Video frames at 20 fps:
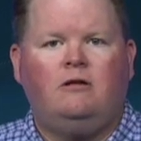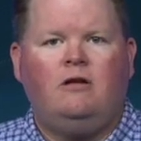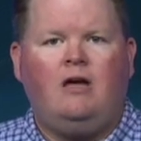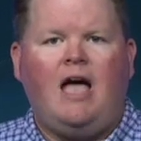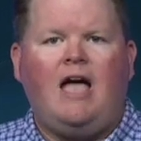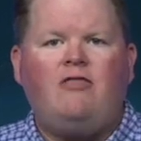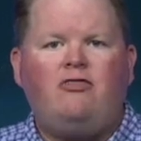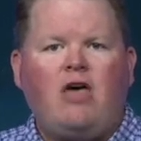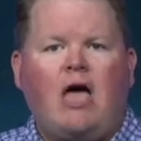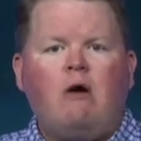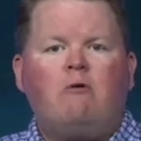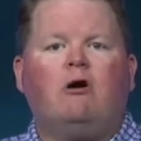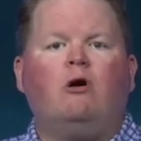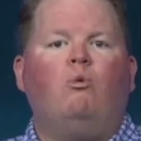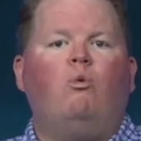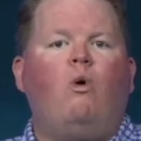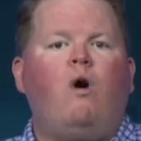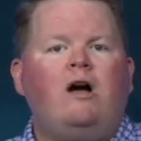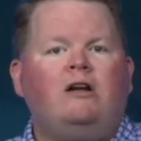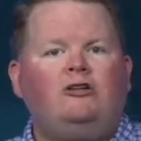And they were
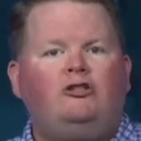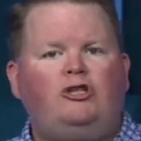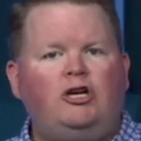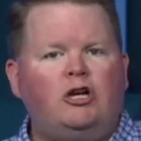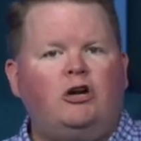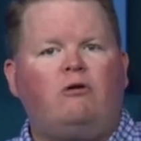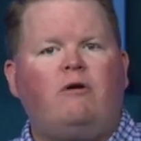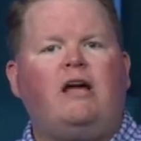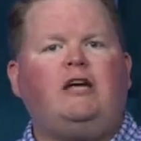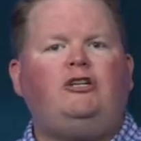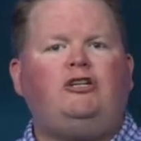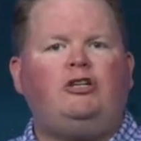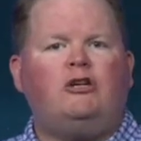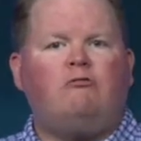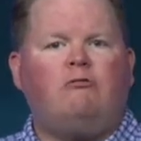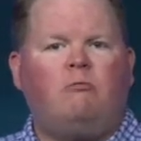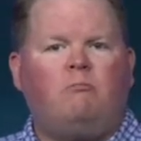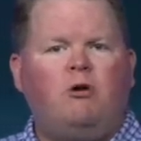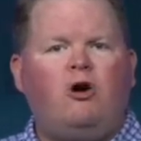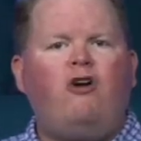one generation
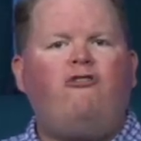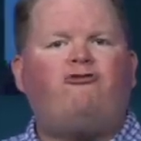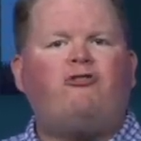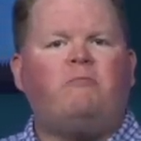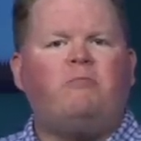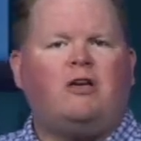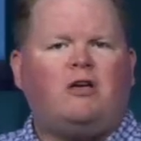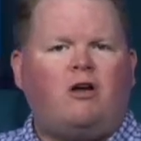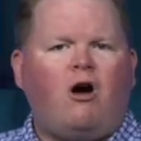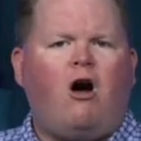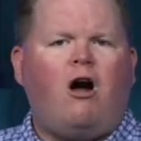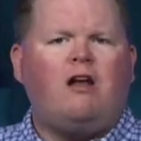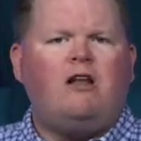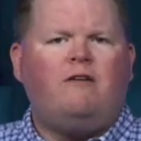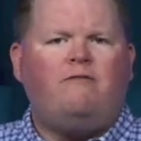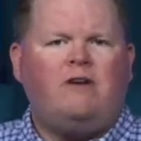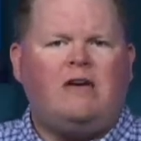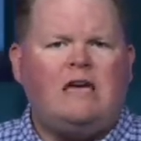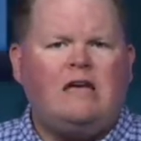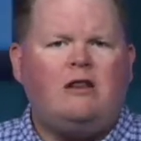removed from the Garden
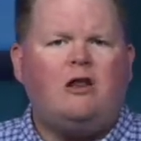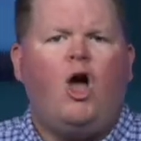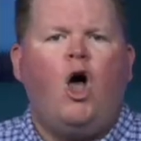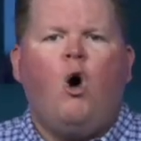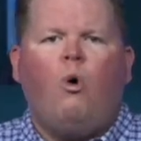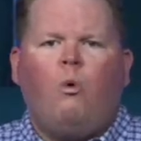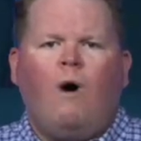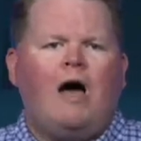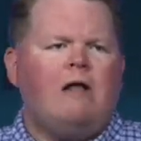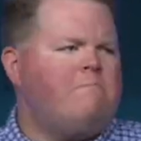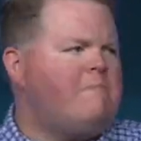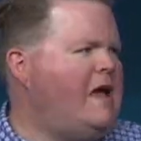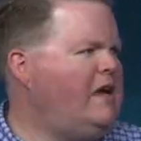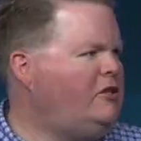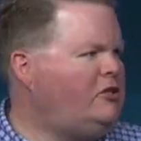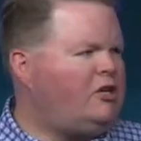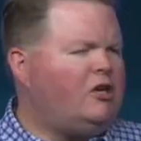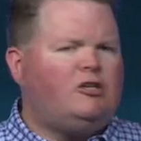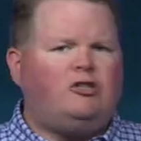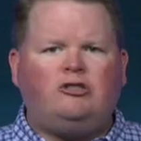of Eden. What
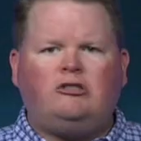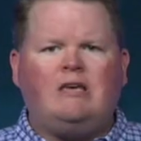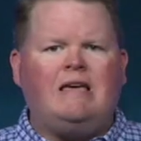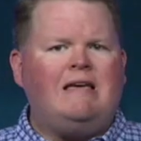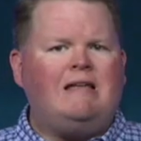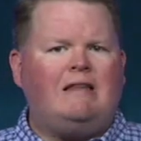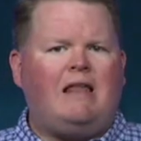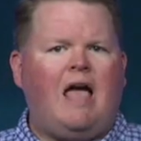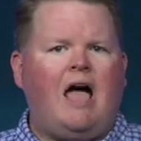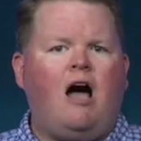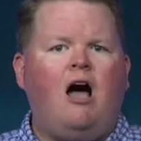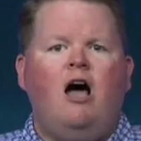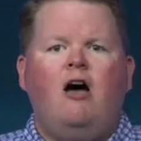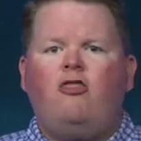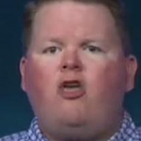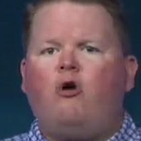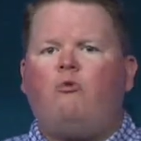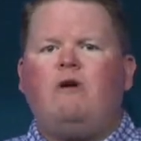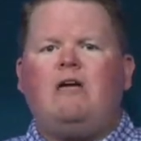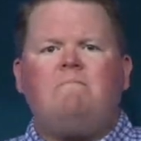makes us think now
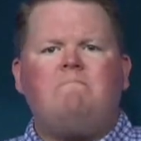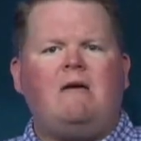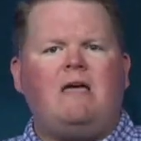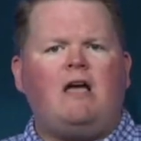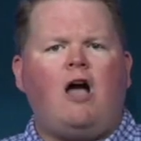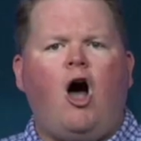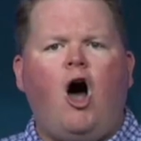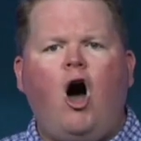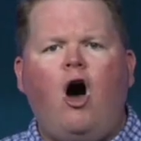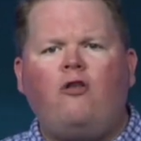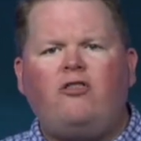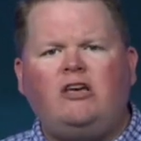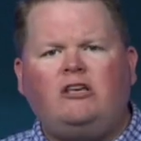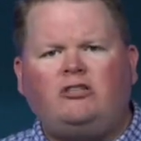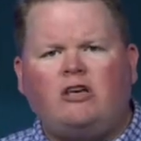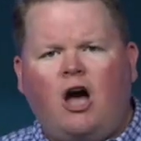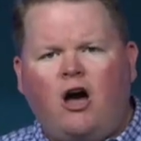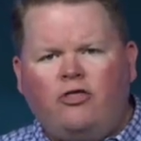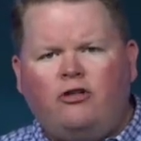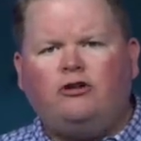that we, being all
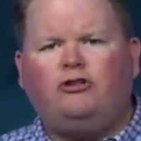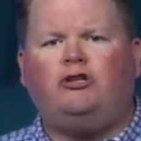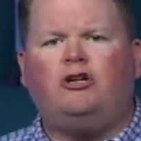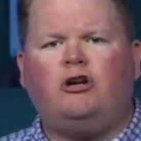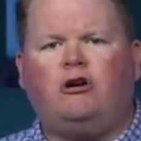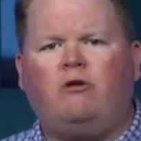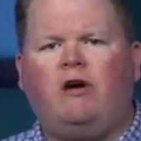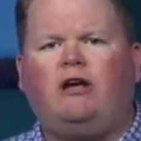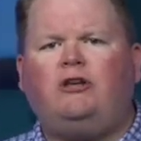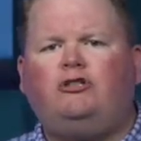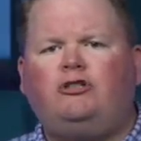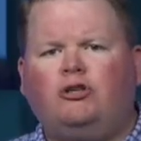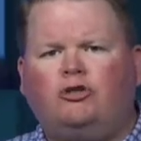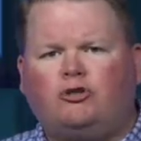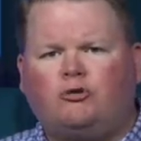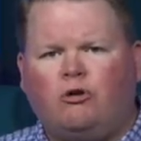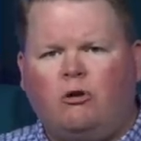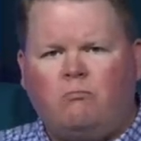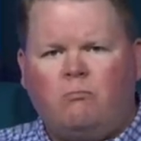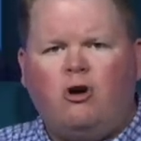these other
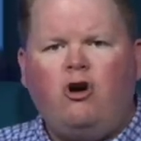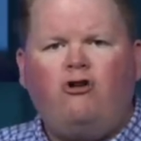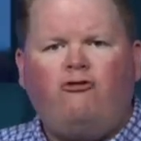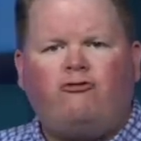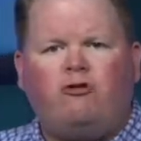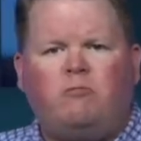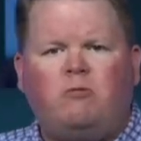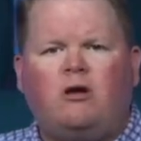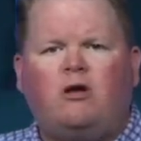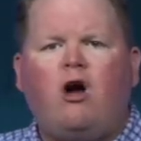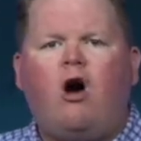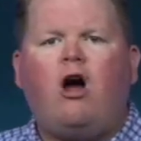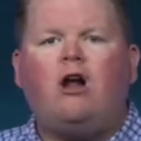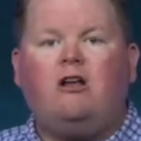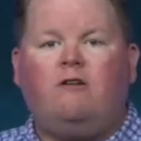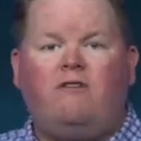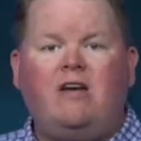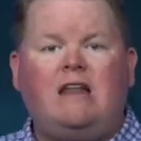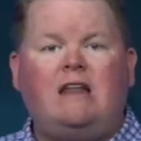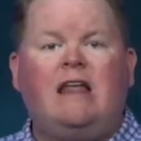generations removed from the
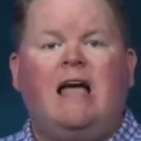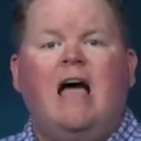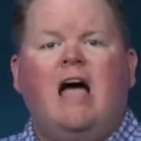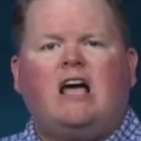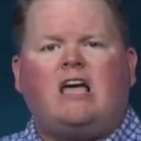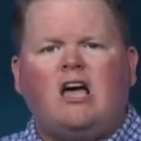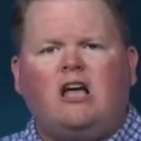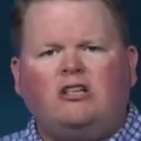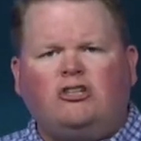Garden of Eden, can